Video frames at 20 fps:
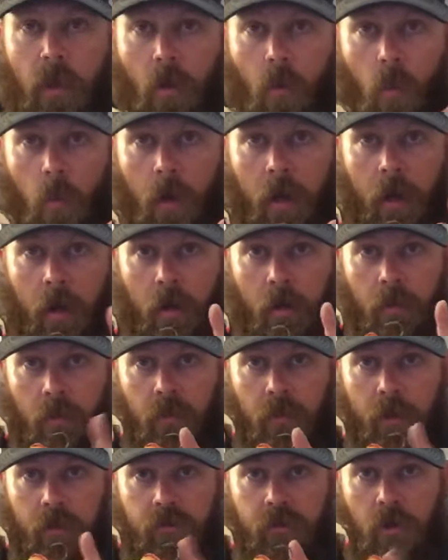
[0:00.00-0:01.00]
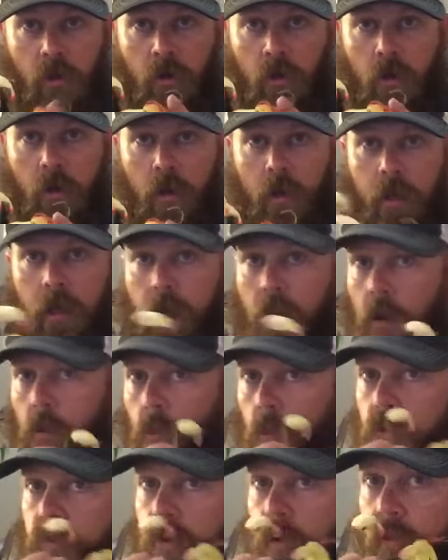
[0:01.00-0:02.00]
where this hook
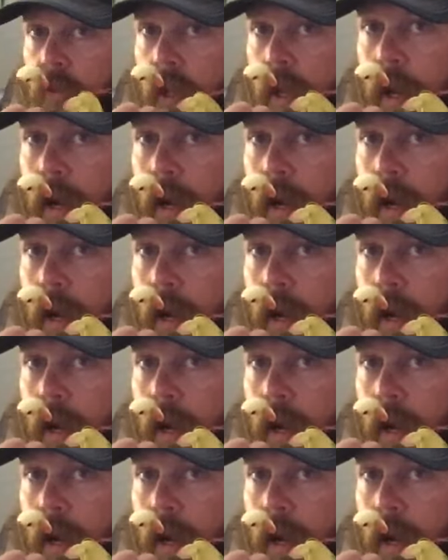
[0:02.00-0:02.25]
was on the